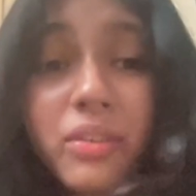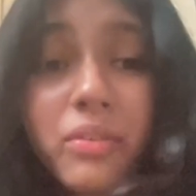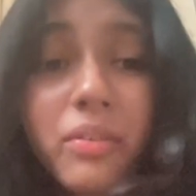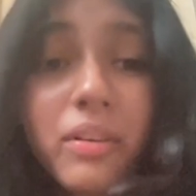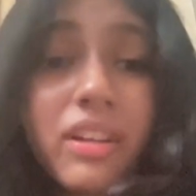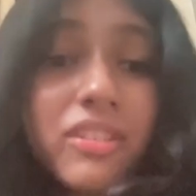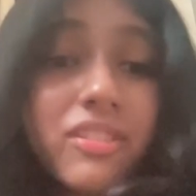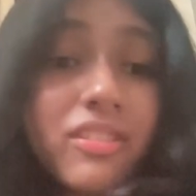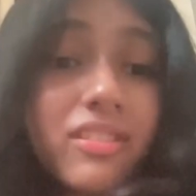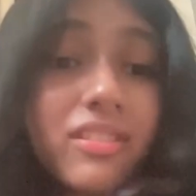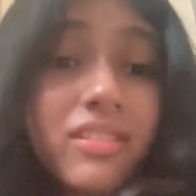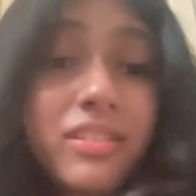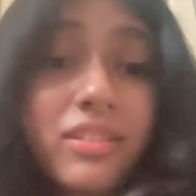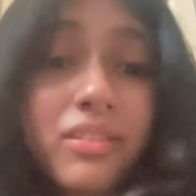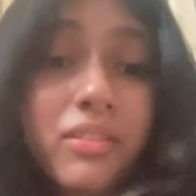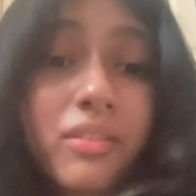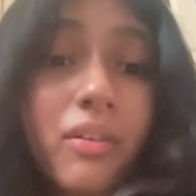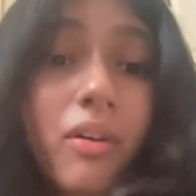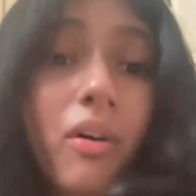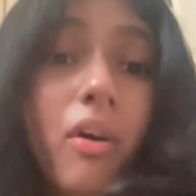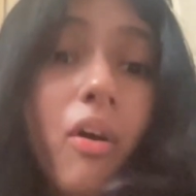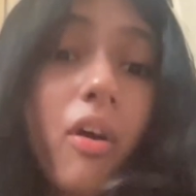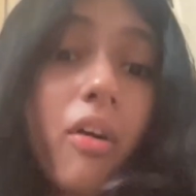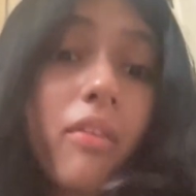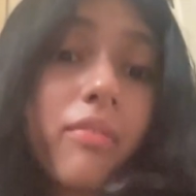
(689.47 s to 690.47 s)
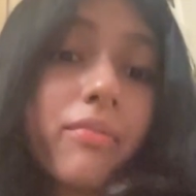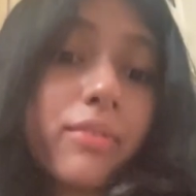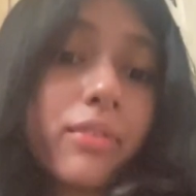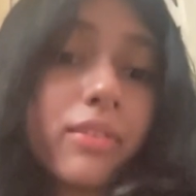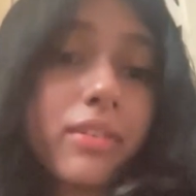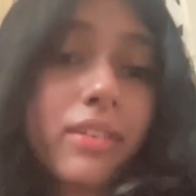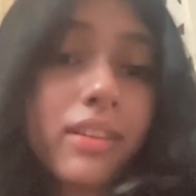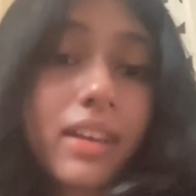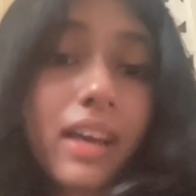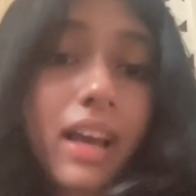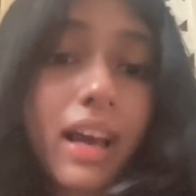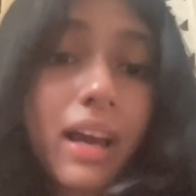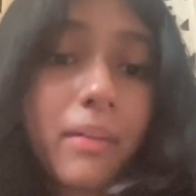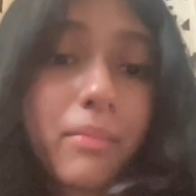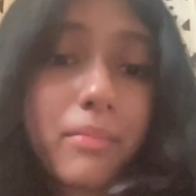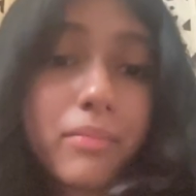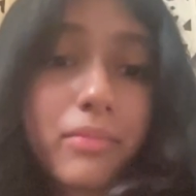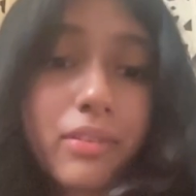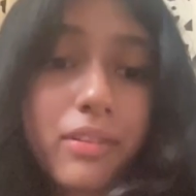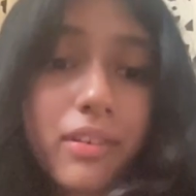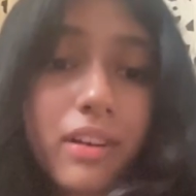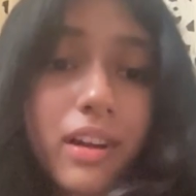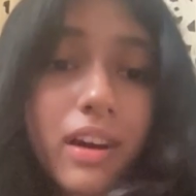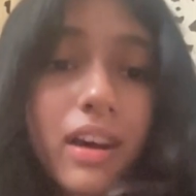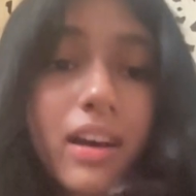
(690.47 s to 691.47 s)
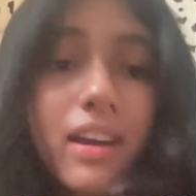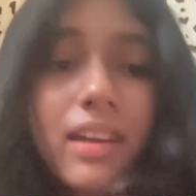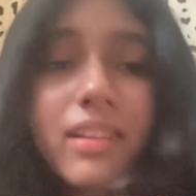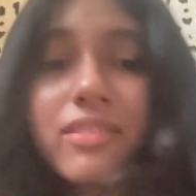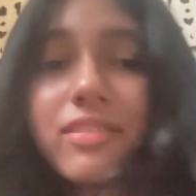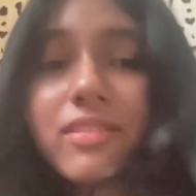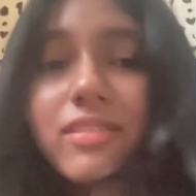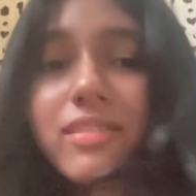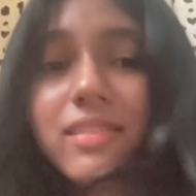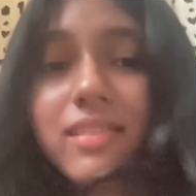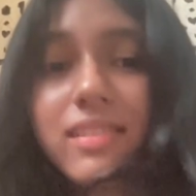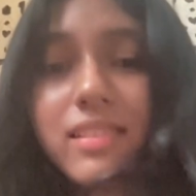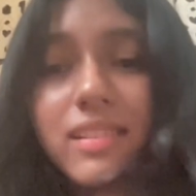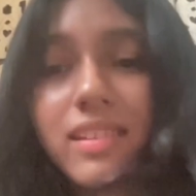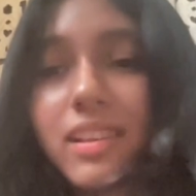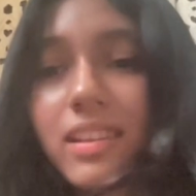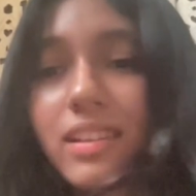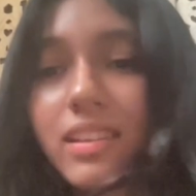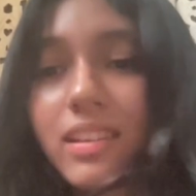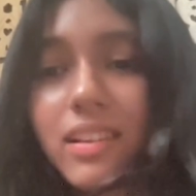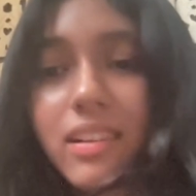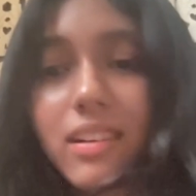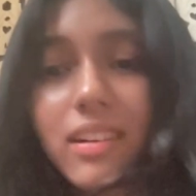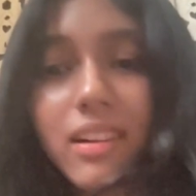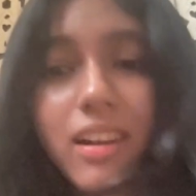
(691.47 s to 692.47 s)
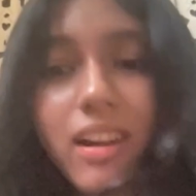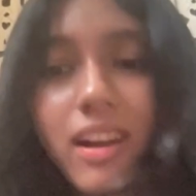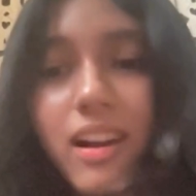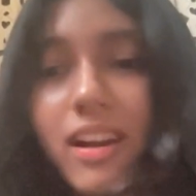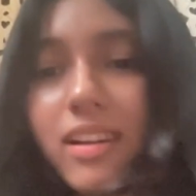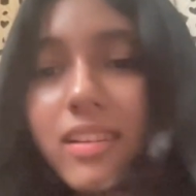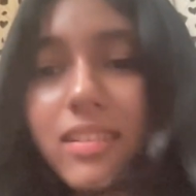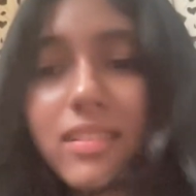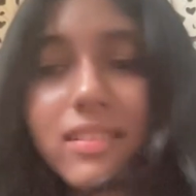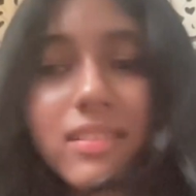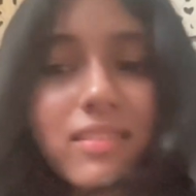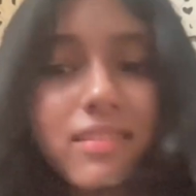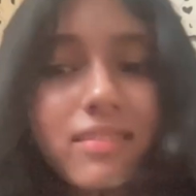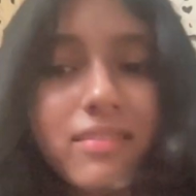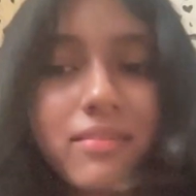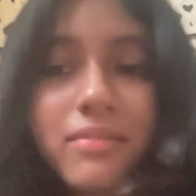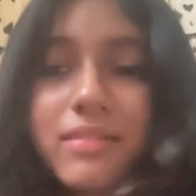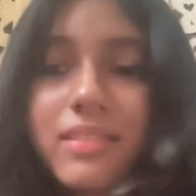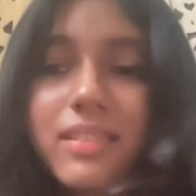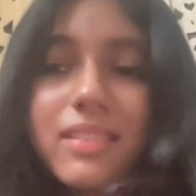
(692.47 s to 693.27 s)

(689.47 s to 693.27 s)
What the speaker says: you can just off your camera and just sit in class.